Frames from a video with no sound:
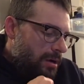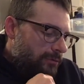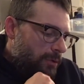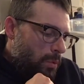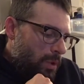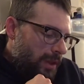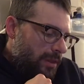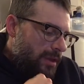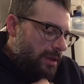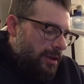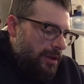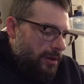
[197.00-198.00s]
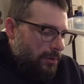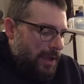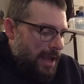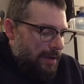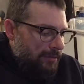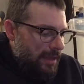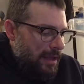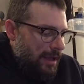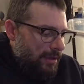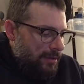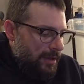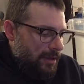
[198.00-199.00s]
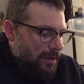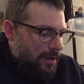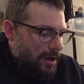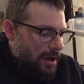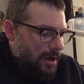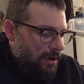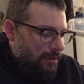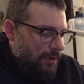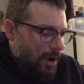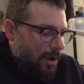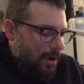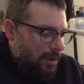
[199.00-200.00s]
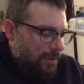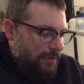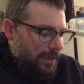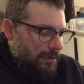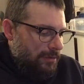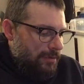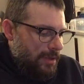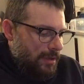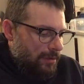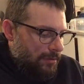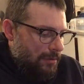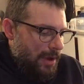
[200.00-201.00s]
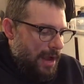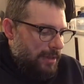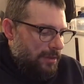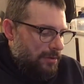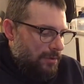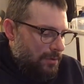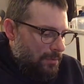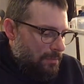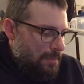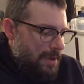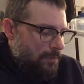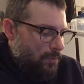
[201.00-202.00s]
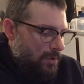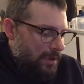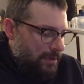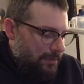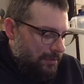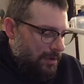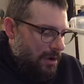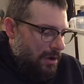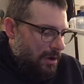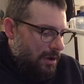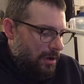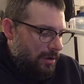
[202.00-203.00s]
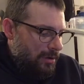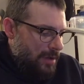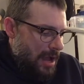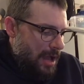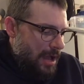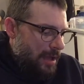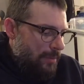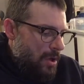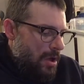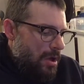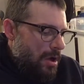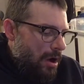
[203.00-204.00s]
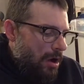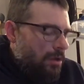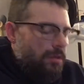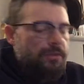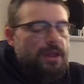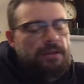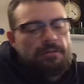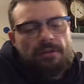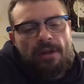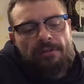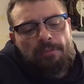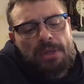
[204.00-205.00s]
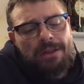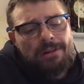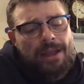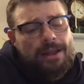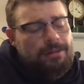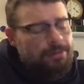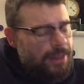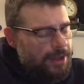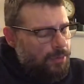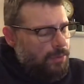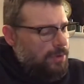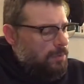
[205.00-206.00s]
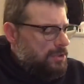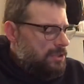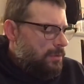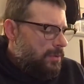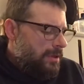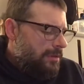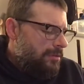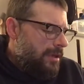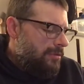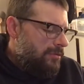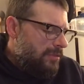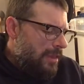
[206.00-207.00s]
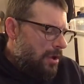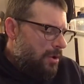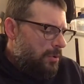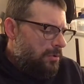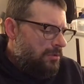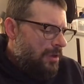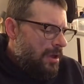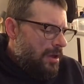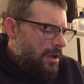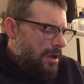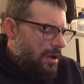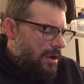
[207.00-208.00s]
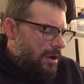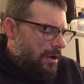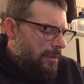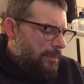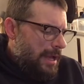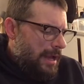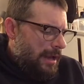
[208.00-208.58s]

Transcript: For one thing, here we have the idea of all of these things: gratitude, memory, song, time, all of that stuff being like a liquid, which I want to say flows, and